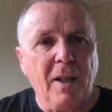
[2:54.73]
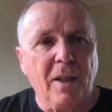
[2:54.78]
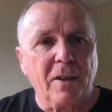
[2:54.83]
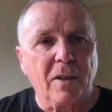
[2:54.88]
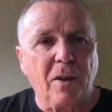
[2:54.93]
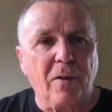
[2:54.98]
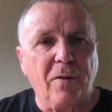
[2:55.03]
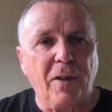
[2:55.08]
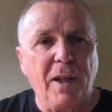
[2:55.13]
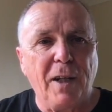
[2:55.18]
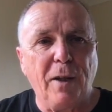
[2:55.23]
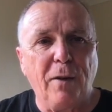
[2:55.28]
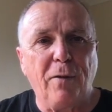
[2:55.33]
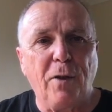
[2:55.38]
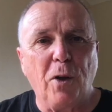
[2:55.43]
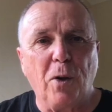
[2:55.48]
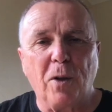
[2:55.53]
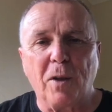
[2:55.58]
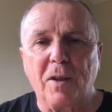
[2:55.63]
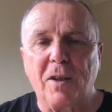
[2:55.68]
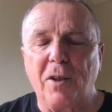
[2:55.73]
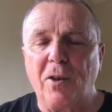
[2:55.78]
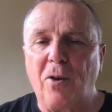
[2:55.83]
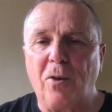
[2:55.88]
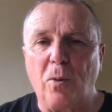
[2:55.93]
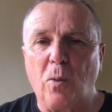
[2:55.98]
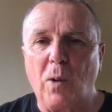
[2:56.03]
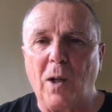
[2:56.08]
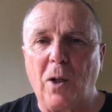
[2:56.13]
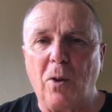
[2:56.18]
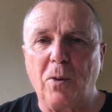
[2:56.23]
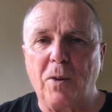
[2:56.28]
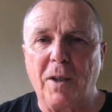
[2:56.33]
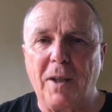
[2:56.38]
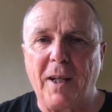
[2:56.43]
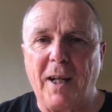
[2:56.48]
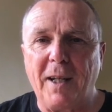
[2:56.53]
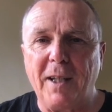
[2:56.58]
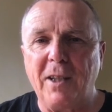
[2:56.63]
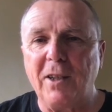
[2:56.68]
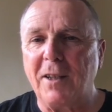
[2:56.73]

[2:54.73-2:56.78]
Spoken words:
So if any of you is not well today,